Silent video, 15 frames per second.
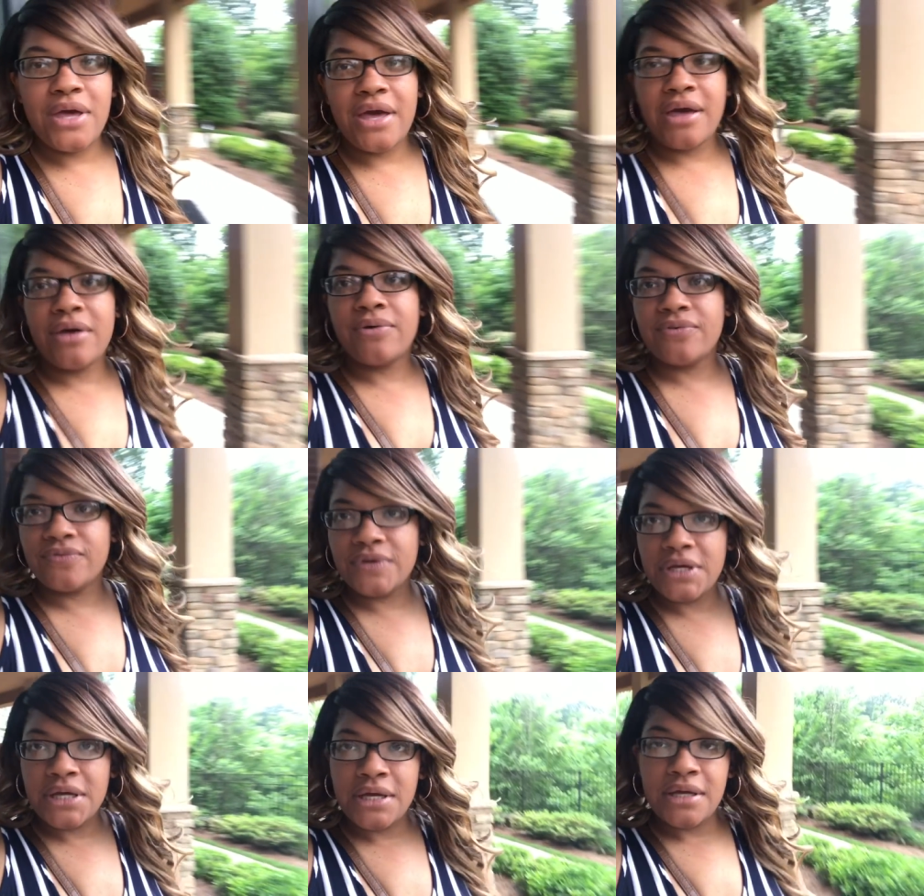have
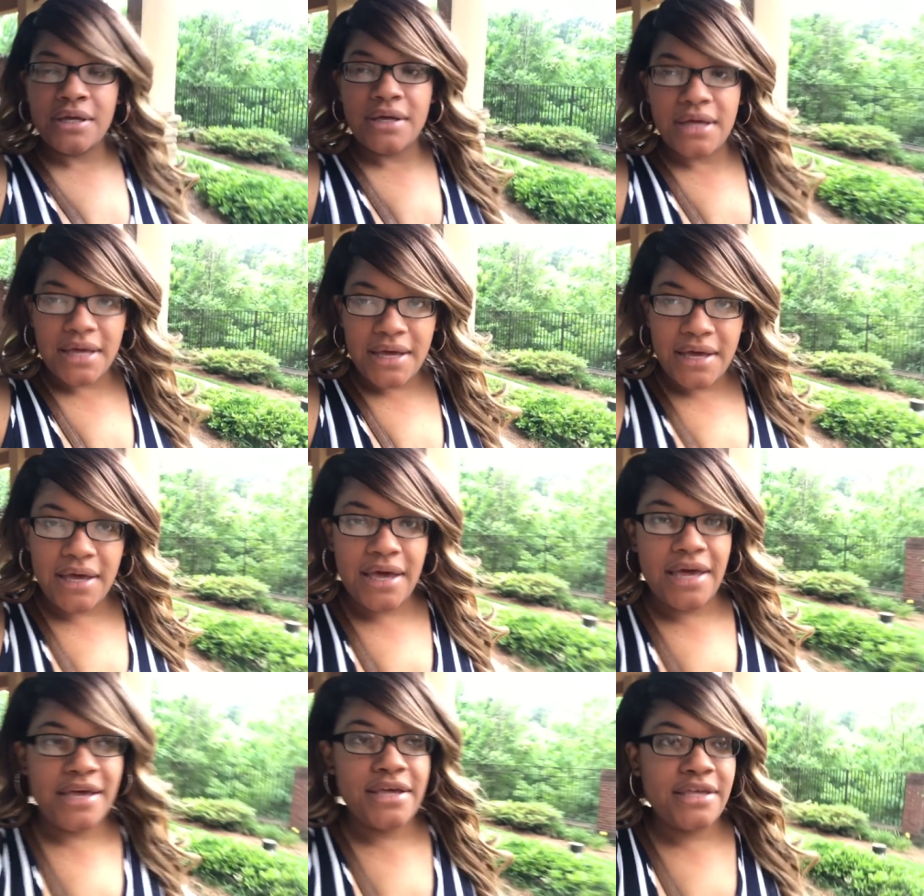
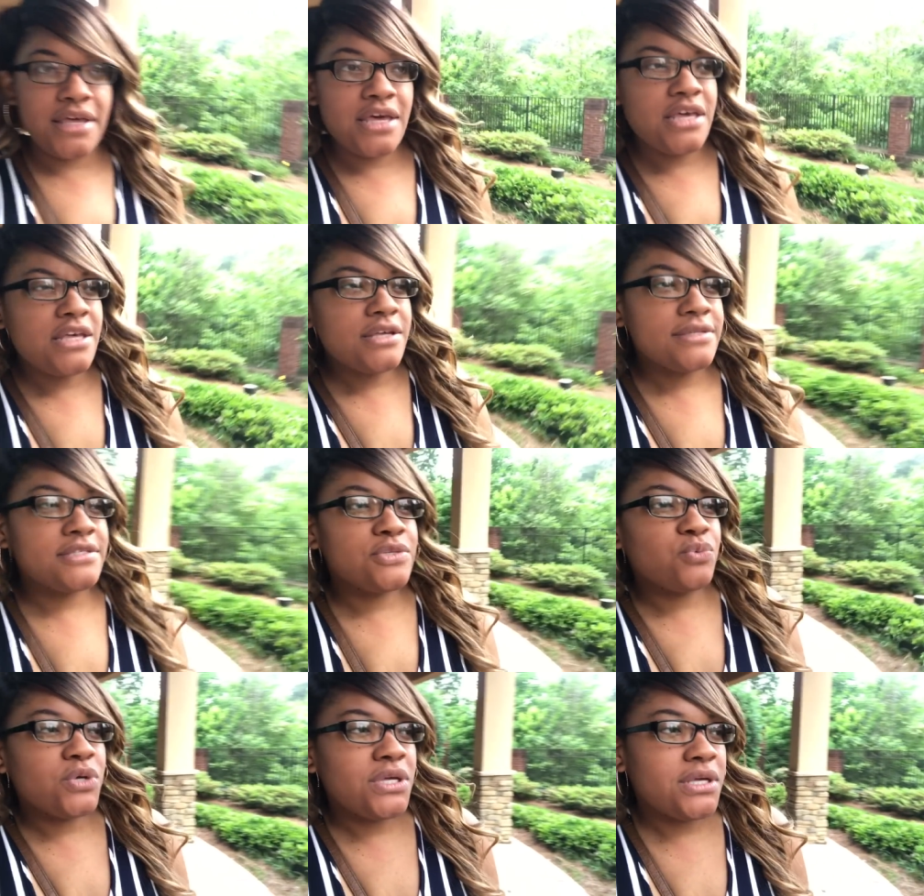a king
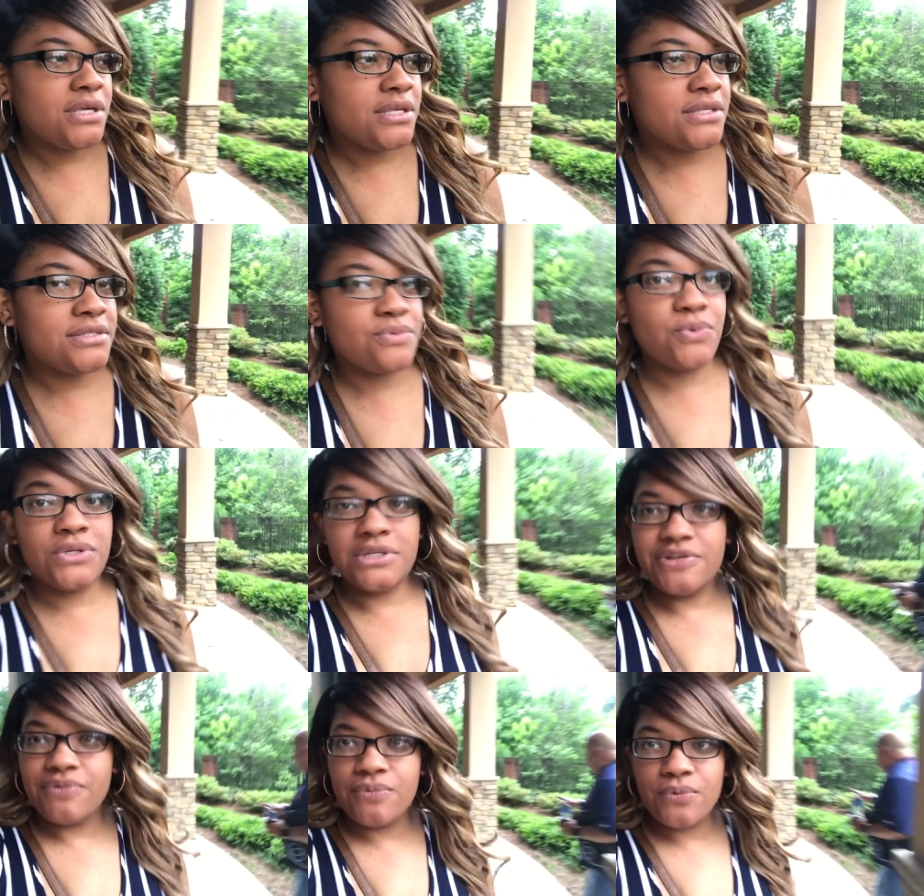suite
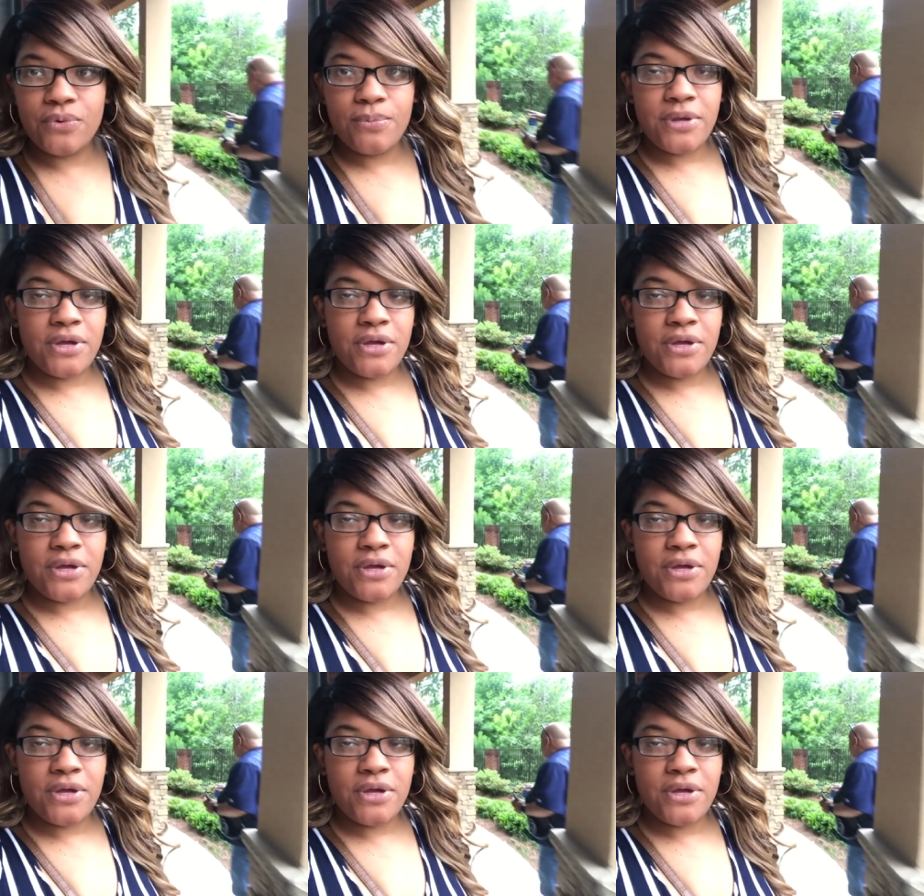with a living room